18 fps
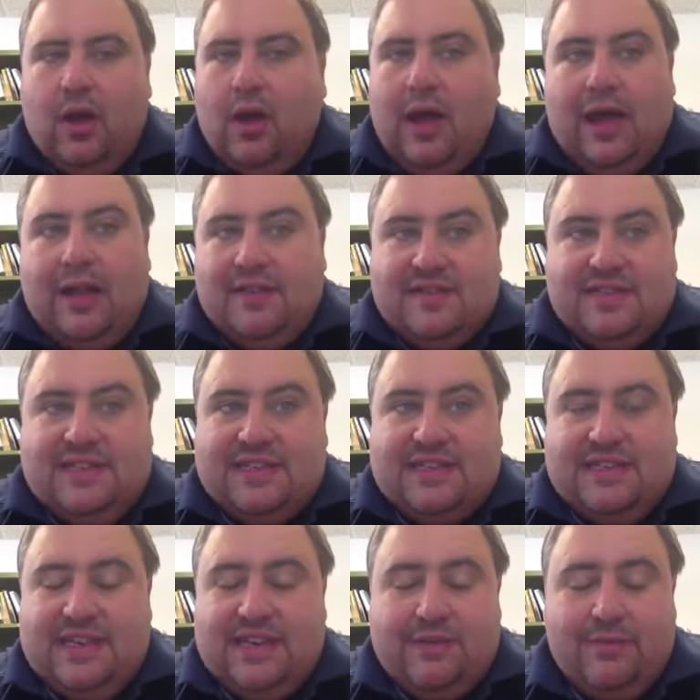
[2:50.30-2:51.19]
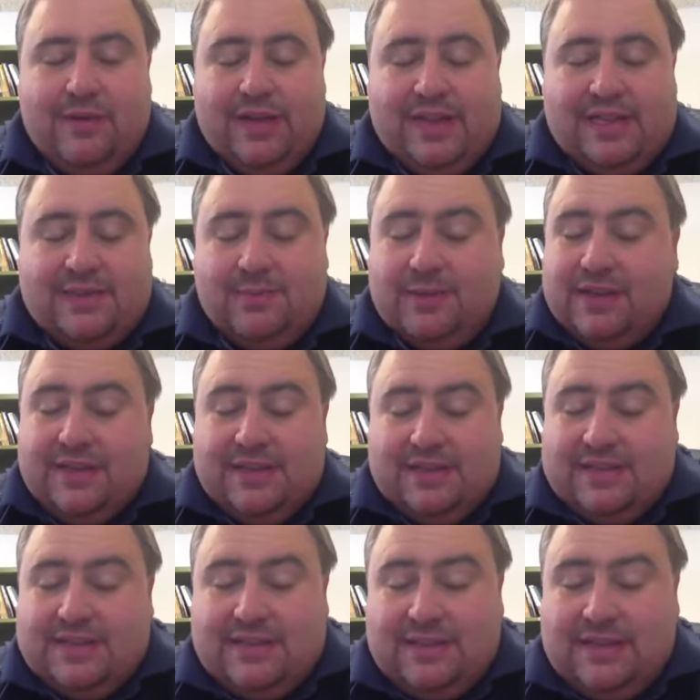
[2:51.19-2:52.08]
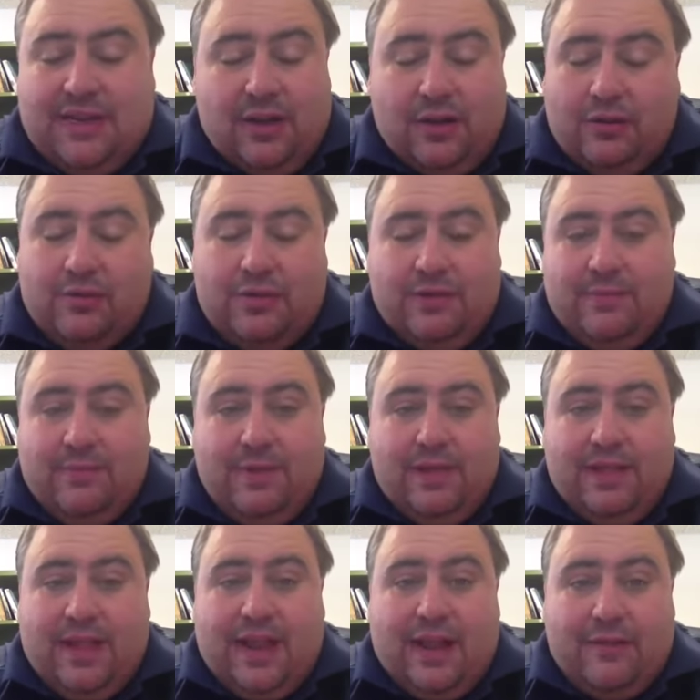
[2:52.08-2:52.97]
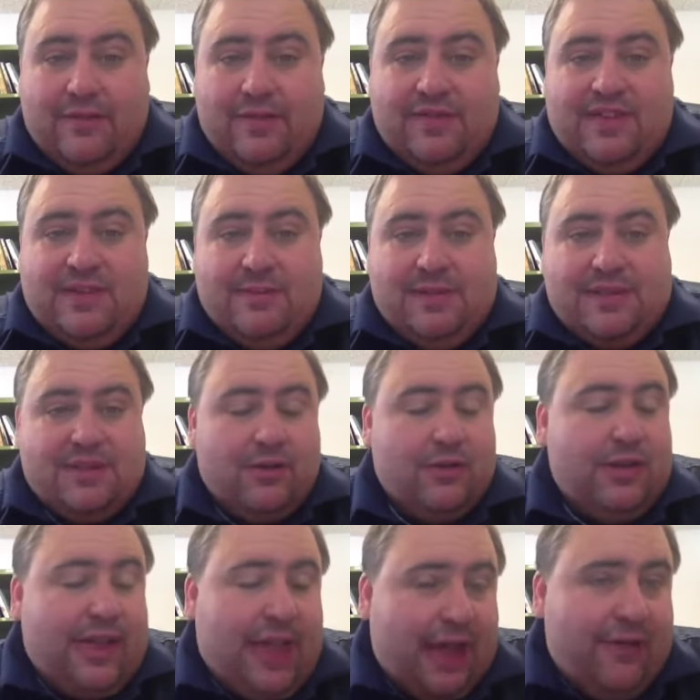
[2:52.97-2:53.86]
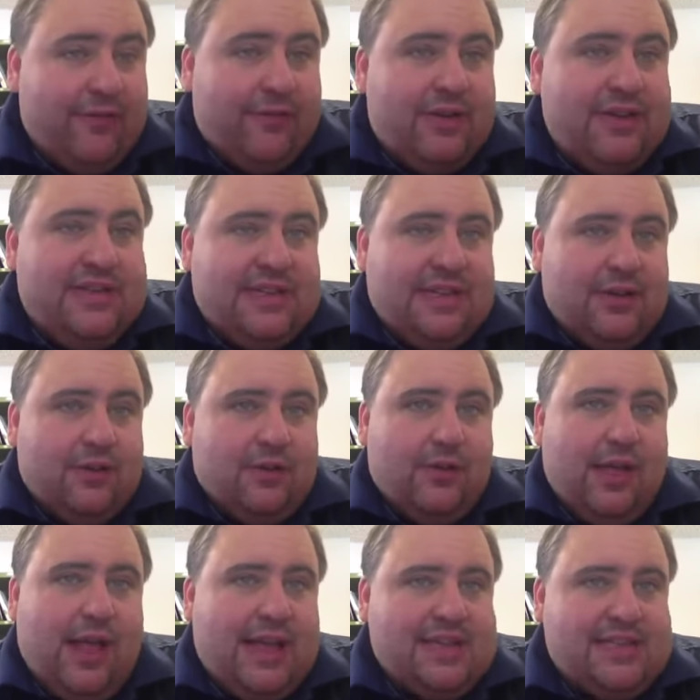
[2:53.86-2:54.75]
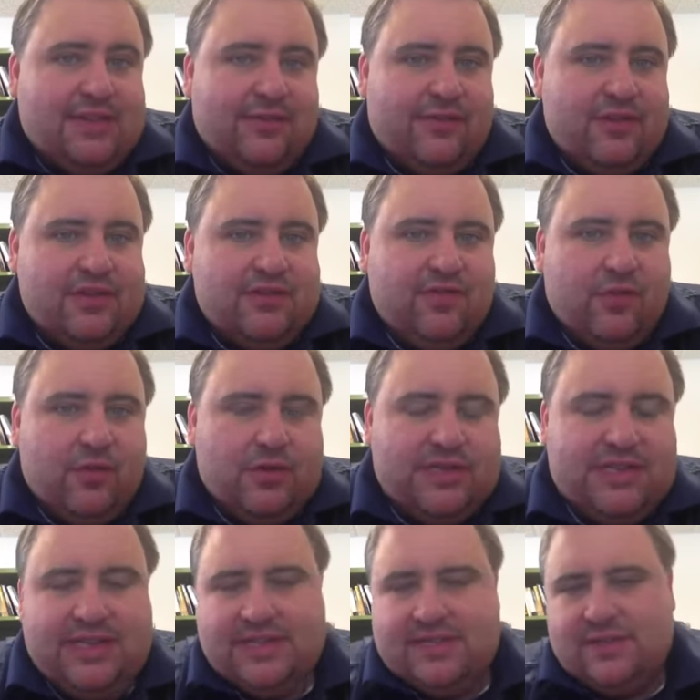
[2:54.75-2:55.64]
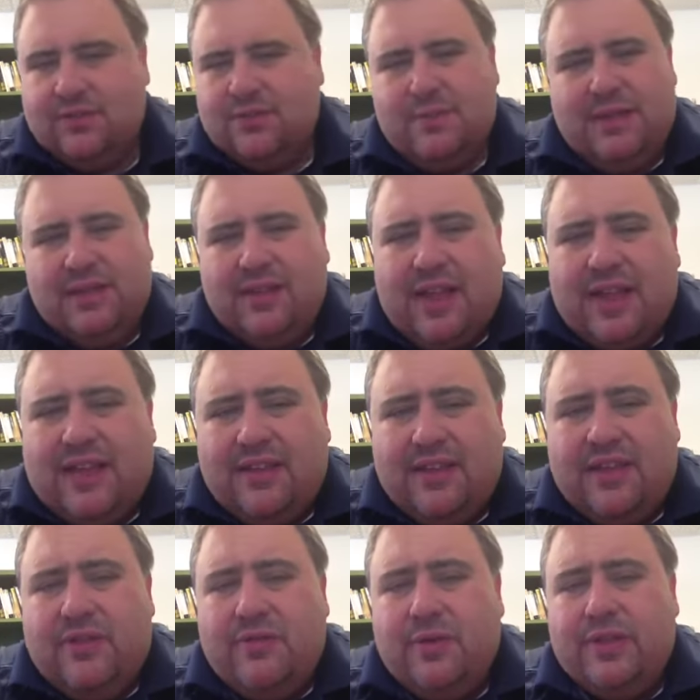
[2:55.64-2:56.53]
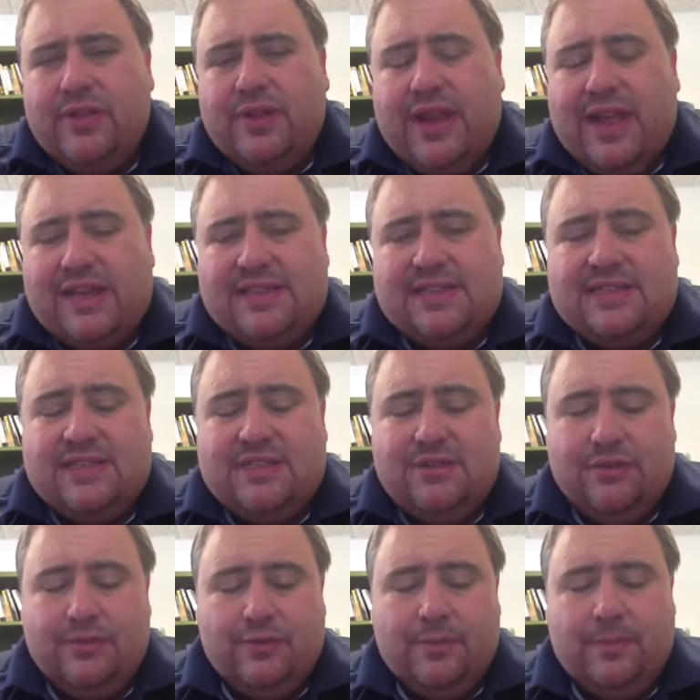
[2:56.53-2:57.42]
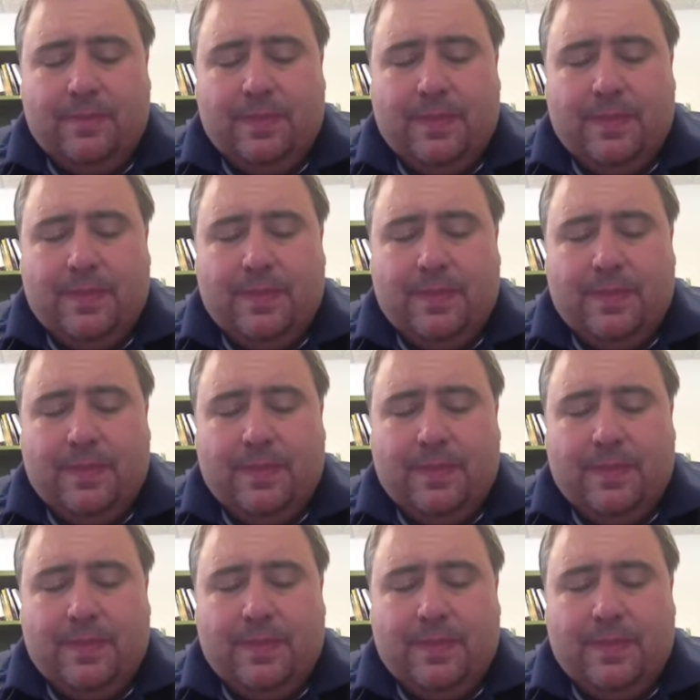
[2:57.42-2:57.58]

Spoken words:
Out of 16 weeks, because, you've been let out 15 minutes early every single class, the first 14, so it would be likely you would the next 2.